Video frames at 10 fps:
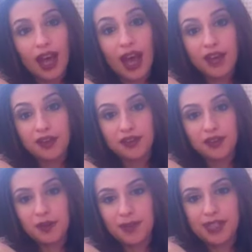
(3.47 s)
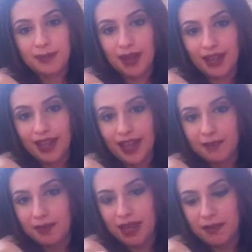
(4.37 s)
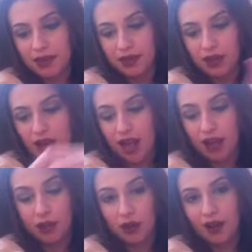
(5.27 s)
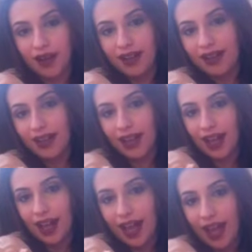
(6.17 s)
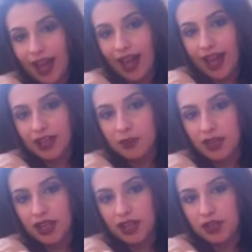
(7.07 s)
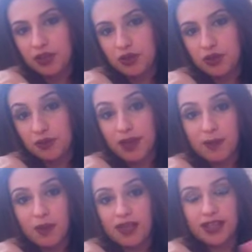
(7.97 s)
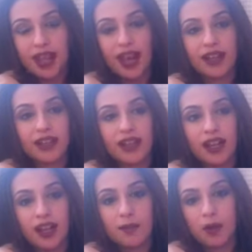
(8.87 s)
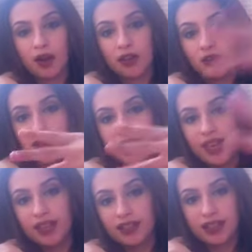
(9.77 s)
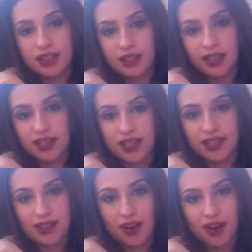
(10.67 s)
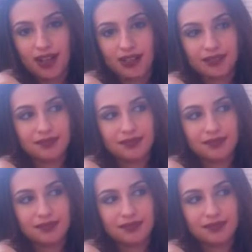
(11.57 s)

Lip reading: Hi YouTube, it's Bella and baby Laura, and we're here to do the Reborn tag, part 3, so let's get started.